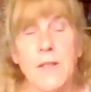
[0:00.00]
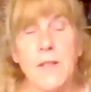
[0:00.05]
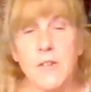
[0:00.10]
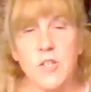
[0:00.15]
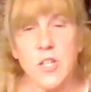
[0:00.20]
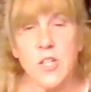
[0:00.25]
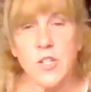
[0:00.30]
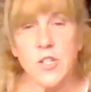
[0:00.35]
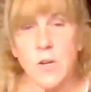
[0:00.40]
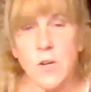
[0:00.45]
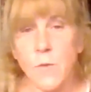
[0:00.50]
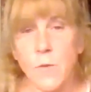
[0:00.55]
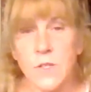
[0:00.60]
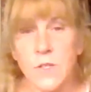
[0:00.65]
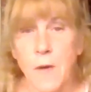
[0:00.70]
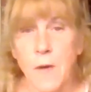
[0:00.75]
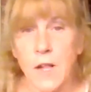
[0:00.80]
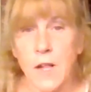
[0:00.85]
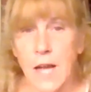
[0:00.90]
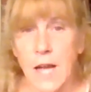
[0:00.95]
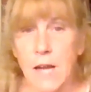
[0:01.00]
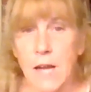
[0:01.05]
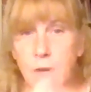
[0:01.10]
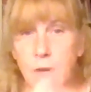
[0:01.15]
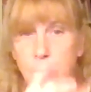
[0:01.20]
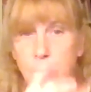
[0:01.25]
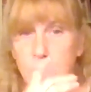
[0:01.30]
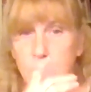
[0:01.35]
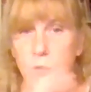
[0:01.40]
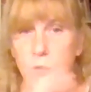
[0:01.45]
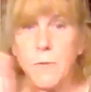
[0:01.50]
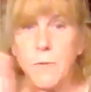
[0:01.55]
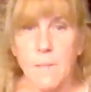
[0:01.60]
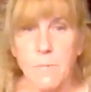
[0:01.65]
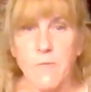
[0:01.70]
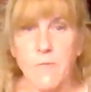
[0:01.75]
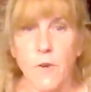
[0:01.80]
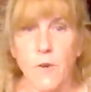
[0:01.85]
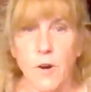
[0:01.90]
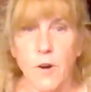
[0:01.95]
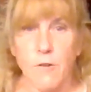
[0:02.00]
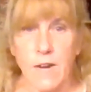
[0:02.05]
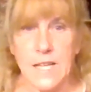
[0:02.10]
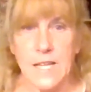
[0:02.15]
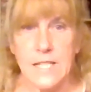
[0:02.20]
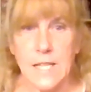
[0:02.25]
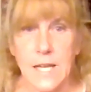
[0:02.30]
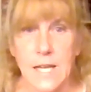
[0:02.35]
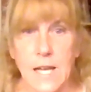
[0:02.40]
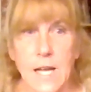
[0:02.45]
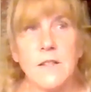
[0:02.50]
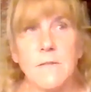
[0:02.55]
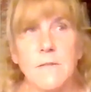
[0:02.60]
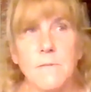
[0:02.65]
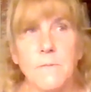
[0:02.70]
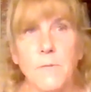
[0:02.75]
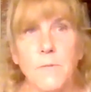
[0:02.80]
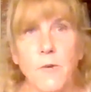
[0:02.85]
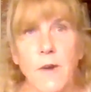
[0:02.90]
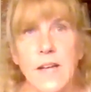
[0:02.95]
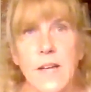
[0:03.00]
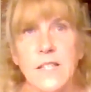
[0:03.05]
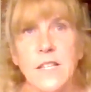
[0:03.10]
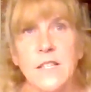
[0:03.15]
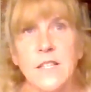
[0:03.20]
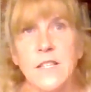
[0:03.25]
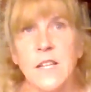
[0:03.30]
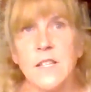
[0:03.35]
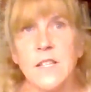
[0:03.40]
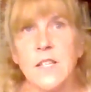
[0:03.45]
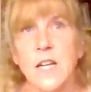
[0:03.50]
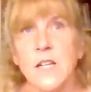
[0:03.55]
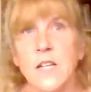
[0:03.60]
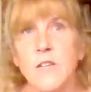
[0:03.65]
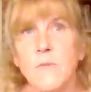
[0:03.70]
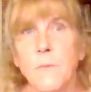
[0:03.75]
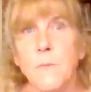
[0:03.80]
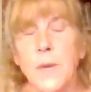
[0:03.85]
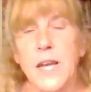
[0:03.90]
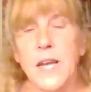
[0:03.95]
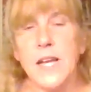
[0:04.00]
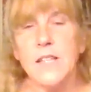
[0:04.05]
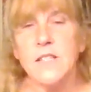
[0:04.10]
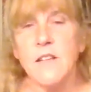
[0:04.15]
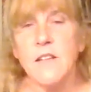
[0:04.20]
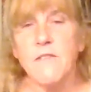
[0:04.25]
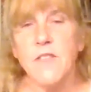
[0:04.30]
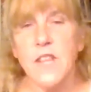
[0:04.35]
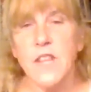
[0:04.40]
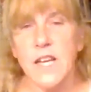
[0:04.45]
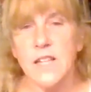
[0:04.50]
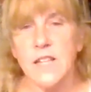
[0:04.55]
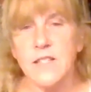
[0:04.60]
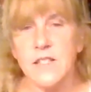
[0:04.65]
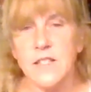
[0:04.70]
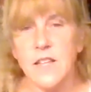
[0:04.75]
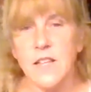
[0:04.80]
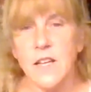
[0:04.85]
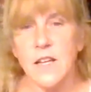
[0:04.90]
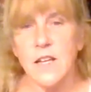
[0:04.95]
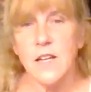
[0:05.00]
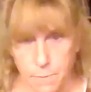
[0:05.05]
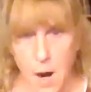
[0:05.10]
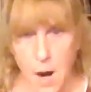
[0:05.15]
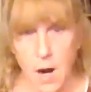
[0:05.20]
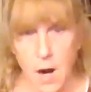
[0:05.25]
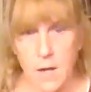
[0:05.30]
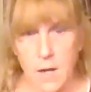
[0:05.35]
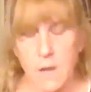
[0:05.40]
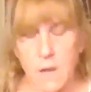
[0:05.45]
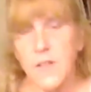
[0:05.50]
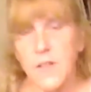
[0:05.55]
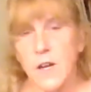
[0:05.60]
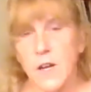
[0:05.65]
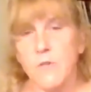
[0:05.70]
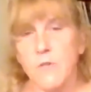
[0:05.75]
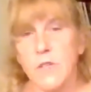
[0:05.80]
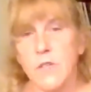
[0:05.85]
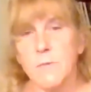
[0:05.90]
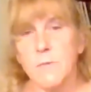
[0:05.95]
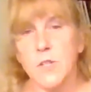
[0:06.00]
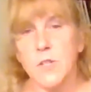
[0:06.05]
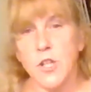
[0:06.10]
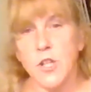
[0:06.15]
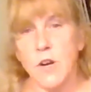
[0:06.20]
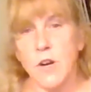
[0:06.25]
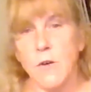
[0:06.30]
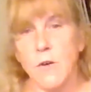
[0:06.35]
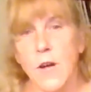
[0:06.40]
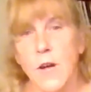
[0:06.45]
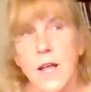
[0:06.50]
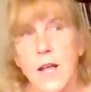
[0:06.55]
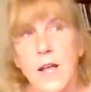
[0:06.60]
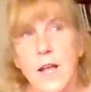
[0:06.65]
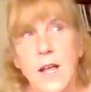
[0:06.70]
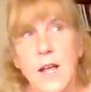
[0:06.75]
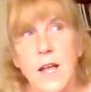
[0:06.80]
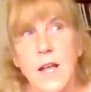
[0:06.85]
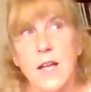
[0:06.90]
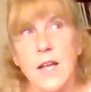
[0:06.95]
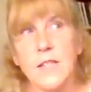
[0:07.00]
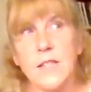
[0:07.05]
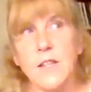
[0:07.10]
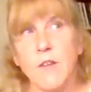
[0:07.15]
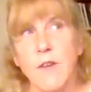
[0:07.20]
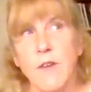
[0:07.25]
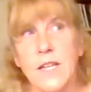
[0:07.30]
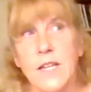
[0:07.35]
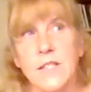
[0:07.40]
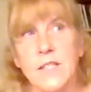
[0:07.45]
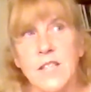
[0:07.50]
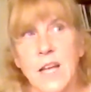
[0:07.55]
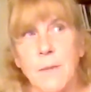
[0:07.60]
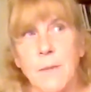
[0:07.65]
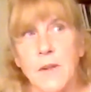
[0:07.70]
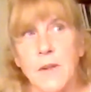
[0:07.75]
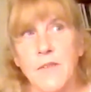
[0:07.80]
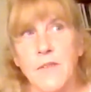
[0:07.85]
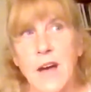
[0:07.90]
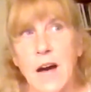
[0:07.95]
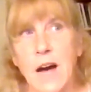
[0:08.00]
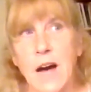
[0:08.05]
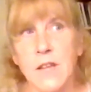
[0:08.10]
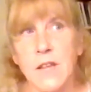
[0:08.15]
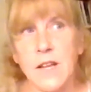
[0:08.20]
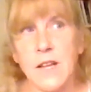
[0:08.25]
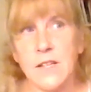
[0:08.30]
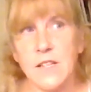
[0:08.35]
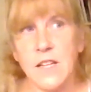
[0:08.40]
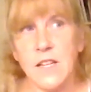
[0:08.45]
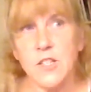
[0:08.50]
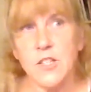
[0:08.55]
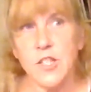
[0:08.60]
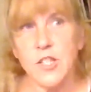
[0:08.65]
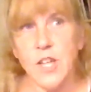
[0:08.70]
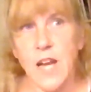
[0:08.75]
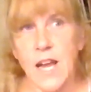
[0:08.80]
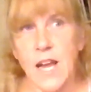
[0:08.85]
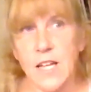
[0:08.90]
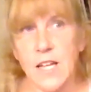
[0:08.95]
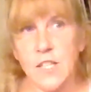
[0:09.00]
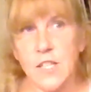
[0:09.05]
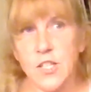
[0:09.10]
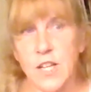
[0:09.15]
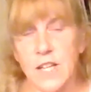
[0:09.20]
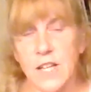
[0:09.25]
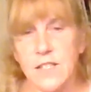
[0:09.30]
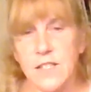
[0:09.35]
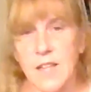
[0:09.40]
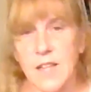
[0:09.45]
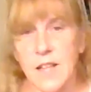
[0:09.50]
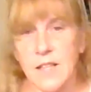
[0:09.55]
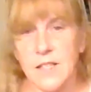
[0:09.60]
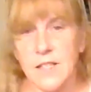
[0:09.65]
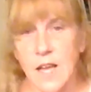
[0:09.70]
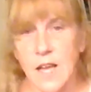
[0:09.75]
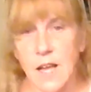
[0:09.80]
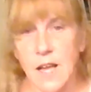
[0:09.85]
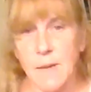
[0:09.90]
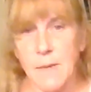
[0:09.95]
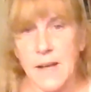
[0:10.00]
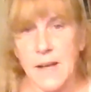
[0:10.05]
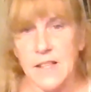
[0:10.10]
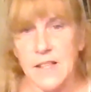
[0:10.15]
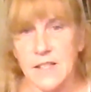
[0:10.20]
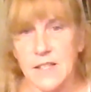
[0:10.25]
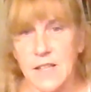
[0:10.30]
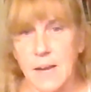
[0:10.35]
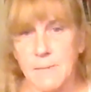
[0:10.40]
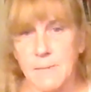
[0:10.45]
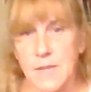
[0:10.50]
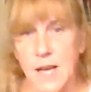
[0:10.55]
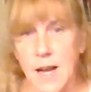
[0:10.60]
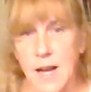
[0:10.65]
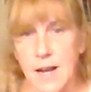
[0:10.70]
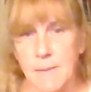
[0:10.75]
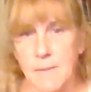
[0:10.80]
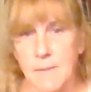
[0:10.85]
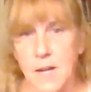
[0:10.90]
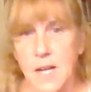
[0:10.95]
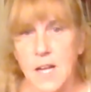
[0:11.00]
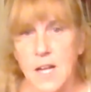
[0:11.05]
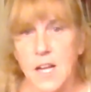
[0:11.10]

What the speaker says: Mother Ginger was Molly Henry, which was before Gracie. Gracie's continued piece of this part of the Christmas show is a great example of how things can change and stay the same at the same time.